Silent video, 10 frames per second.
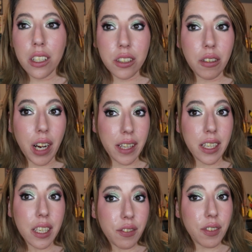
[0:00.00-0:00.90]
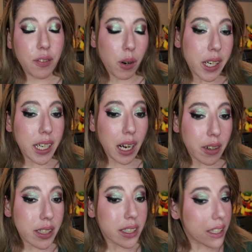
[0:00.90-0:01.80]
So I think for 14
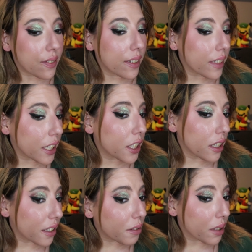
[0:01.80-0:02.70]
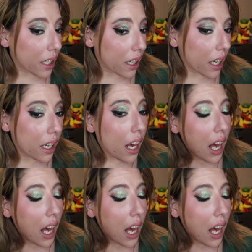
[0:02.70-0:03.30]
hours, this foundation looks really good.